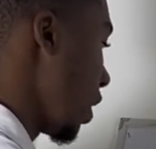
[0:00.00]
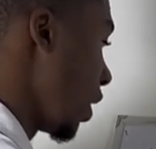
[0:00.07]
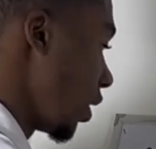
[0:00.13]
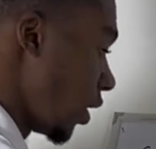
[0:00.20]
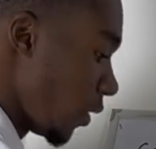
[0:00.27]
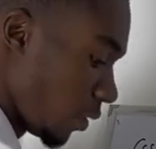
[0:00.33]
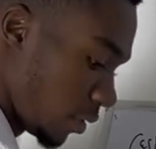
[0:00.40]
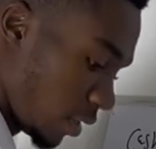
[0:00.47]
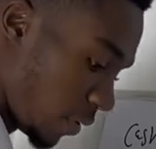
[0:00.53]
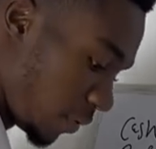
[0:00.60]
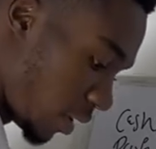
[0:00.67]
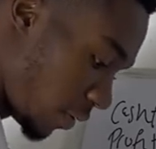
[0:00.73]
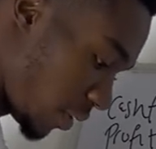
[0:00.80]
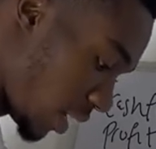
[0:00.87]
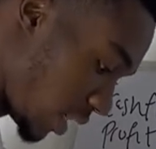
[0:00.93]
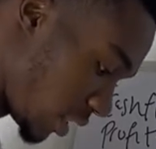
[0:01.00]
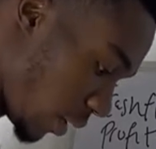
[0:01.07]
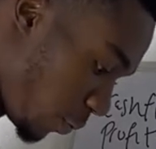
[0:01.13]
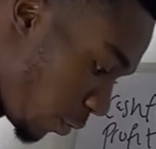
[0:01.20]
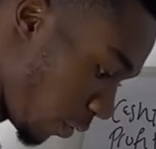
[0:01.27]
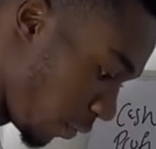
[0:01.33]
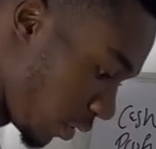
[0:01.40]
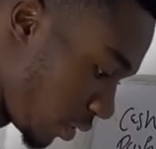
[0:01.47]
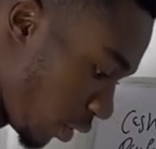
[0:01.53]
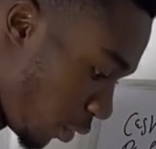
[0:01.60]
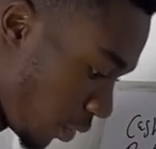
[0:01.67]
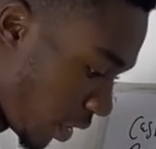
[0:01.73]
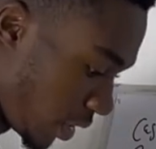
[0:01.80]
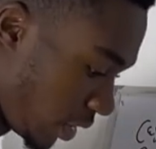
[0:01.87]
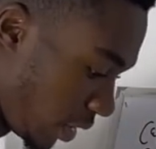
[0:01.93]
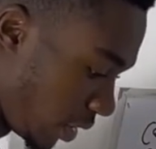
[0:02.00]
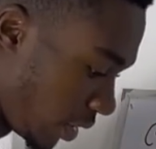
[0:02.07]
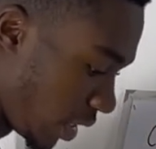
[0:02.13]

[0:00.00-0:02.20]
they've given us the profits already,